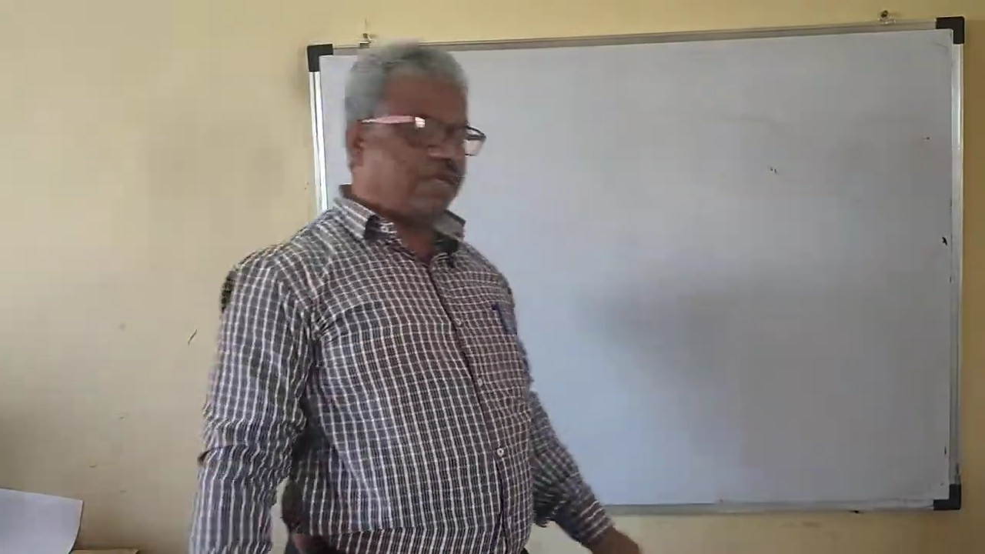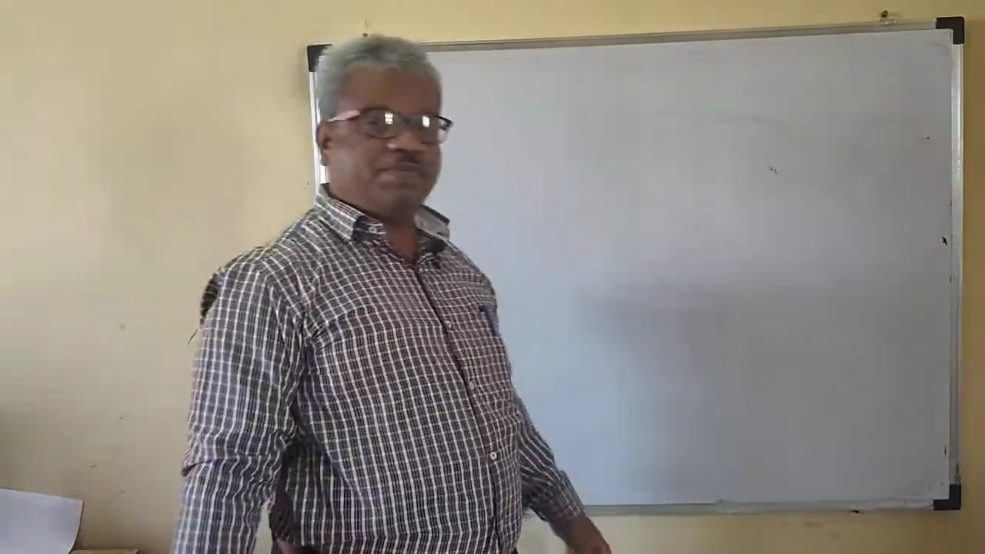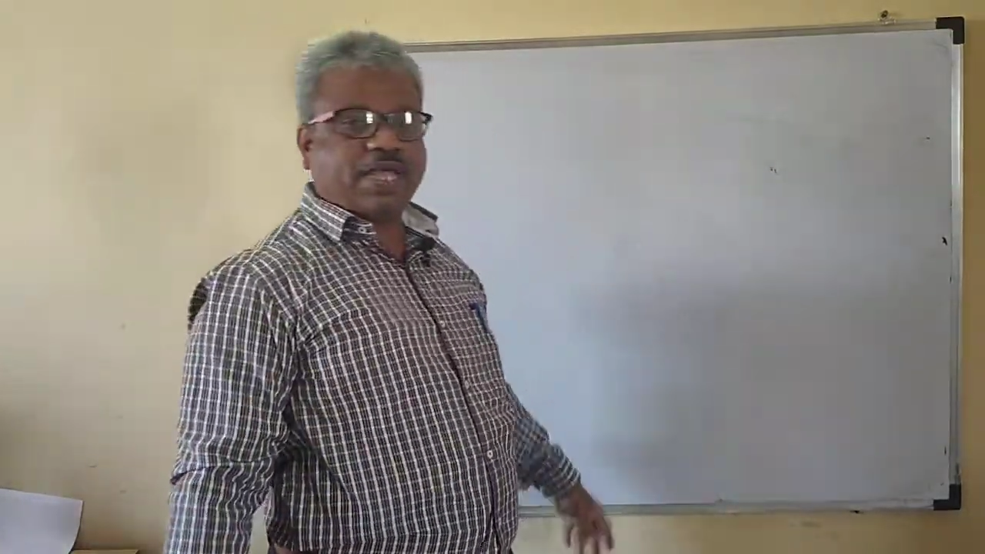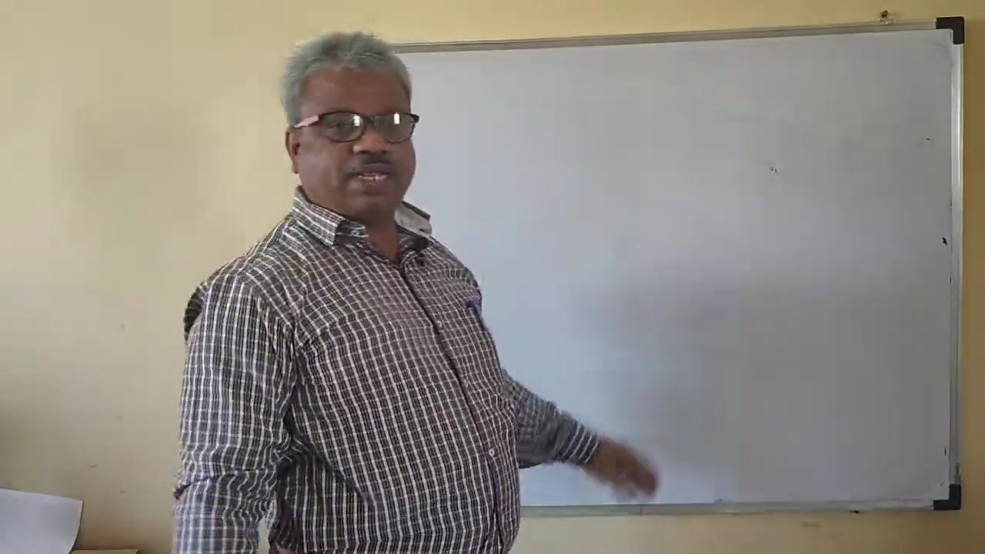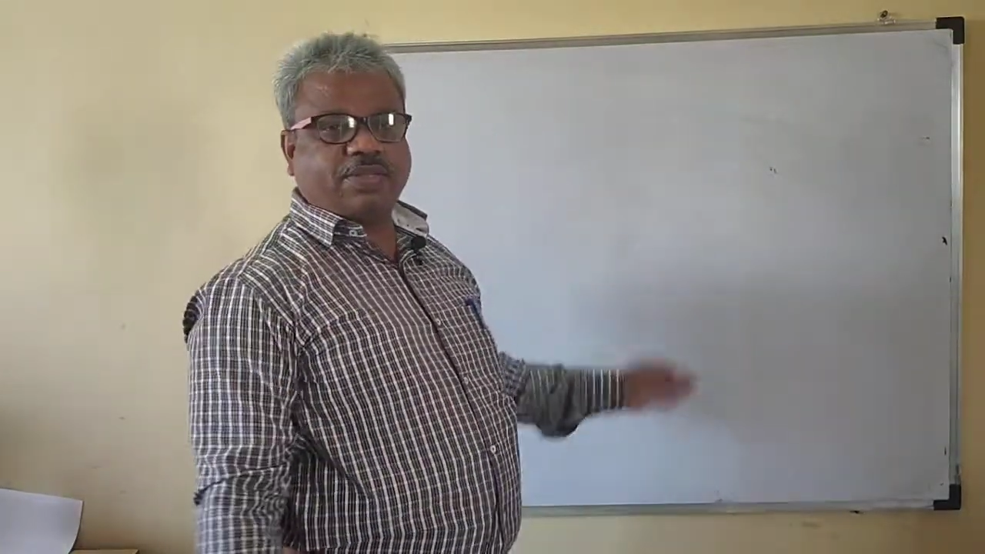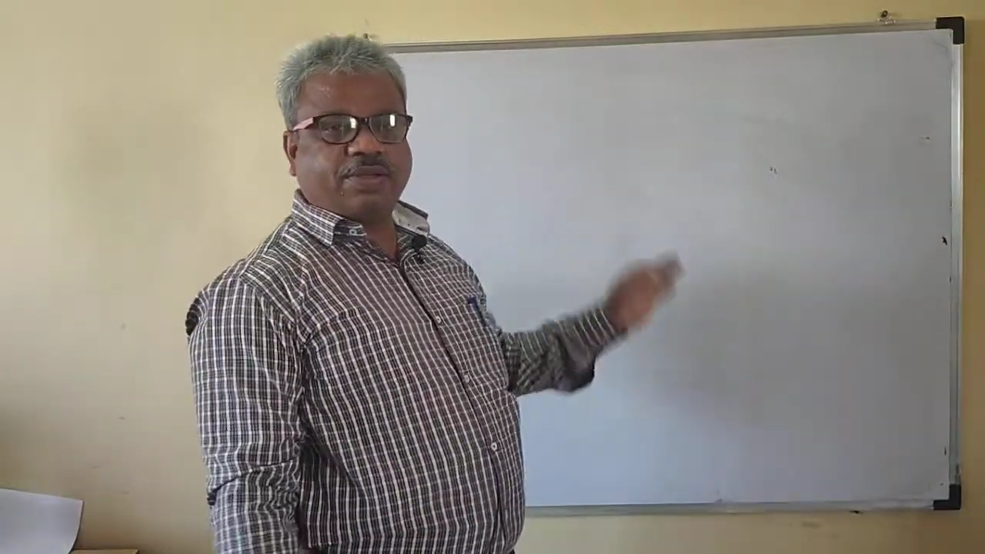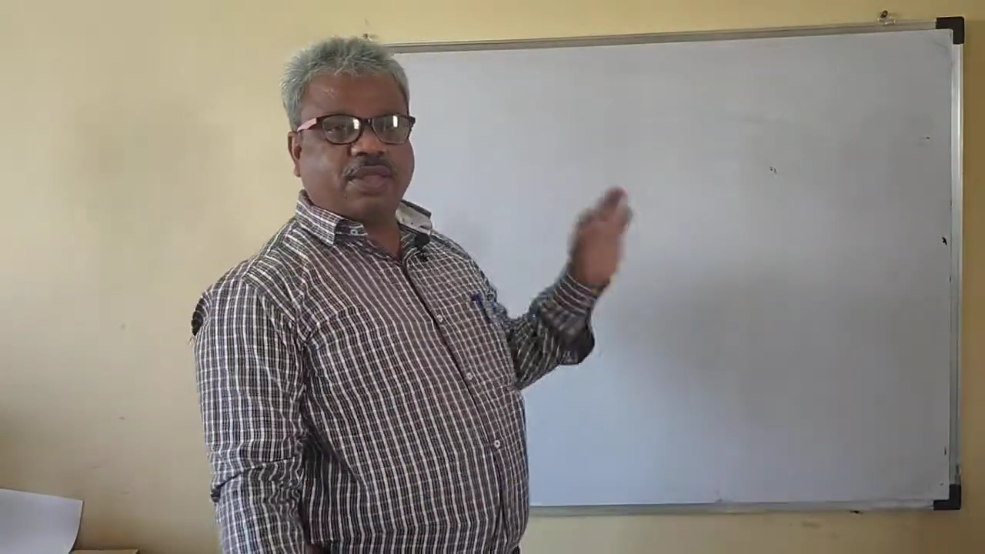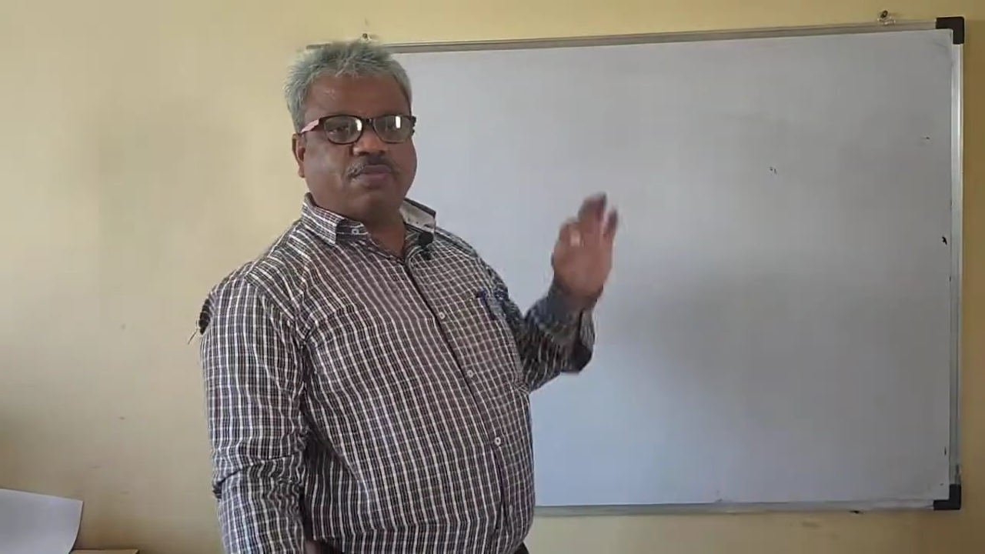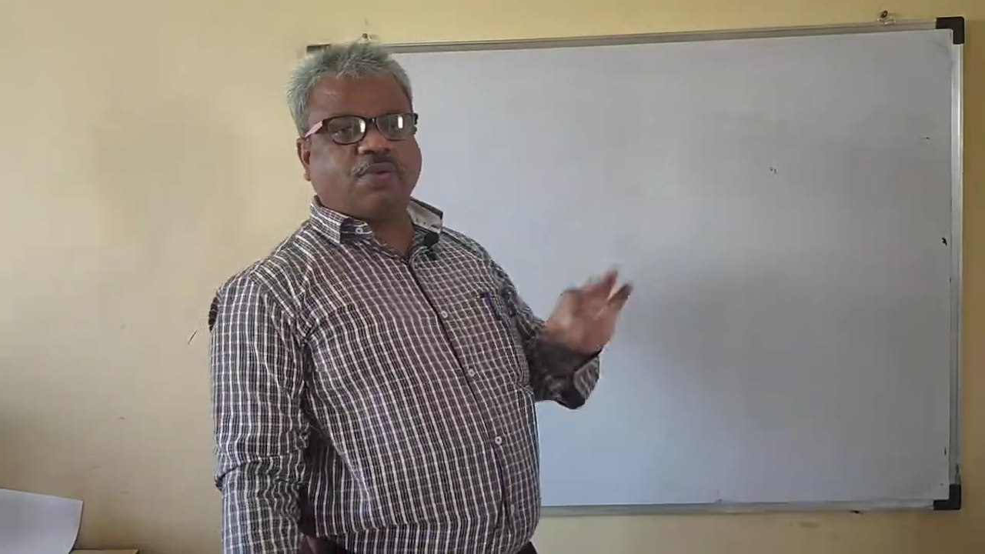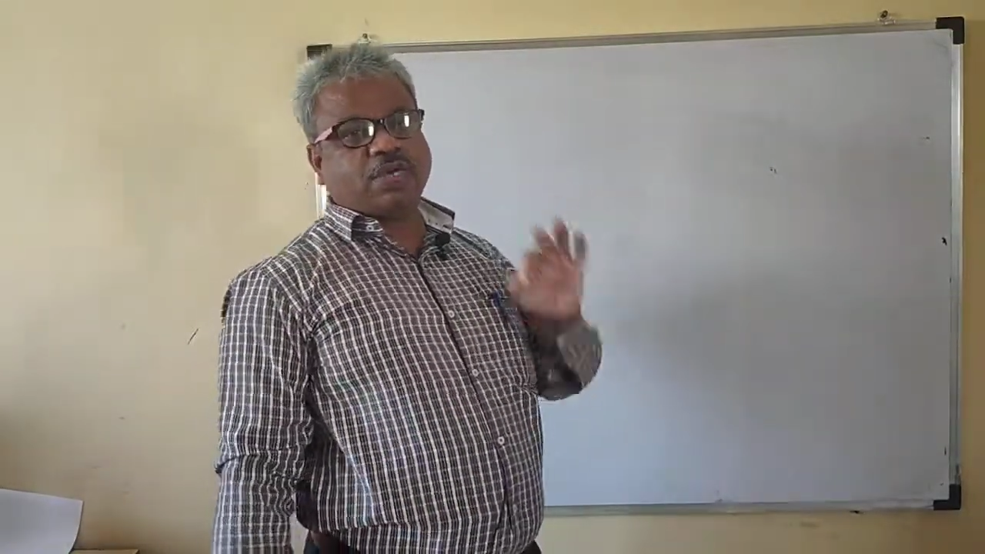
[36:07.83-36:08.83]
if there is a
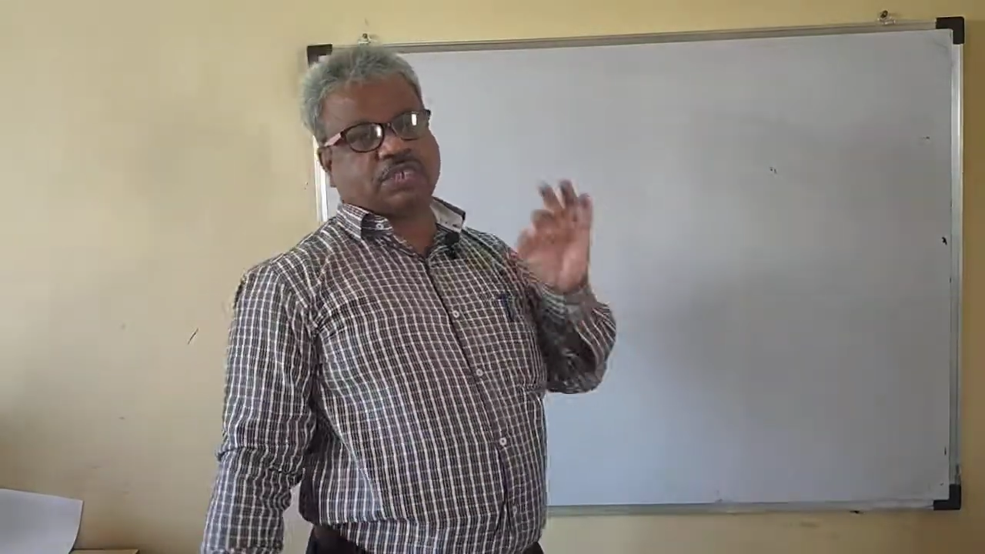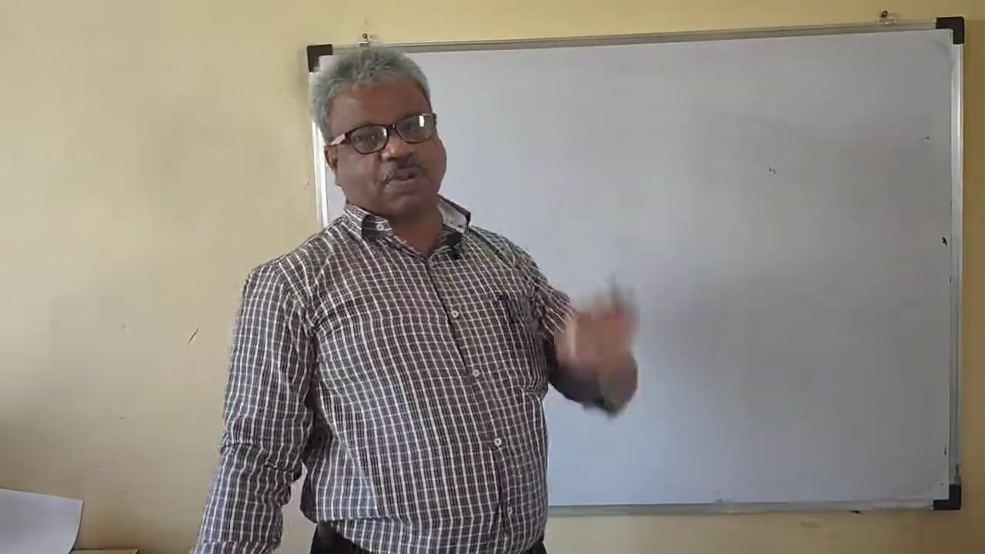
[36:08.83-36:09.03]
first